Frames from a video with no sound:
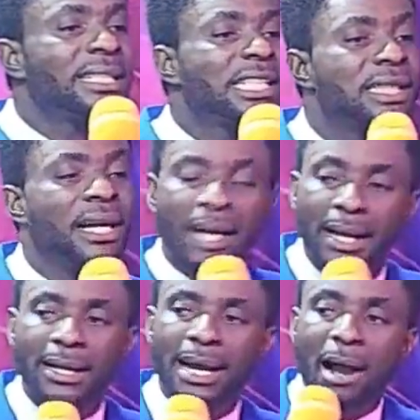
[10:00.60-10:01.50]
that
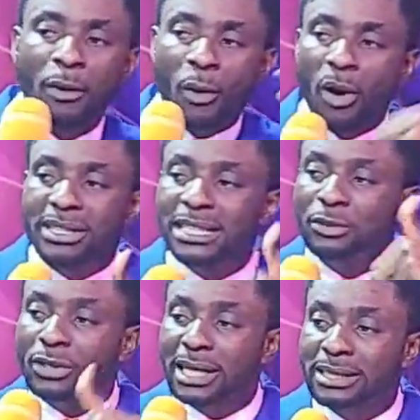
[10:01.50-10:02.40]
this
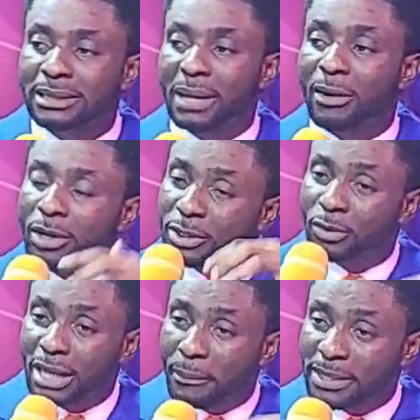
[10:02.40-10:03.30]
according to that script
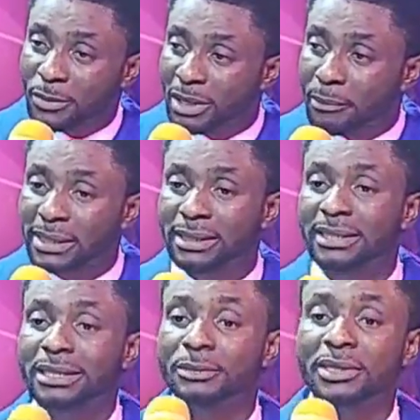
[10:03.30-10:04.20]
according to that particular
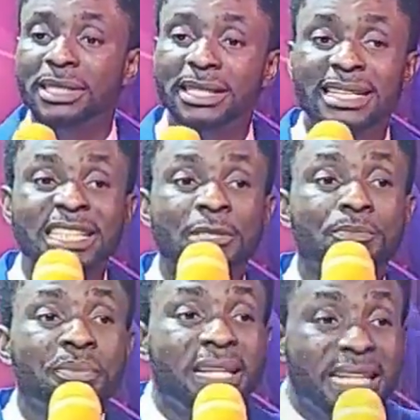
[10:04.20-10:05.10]
passage the scripture says that the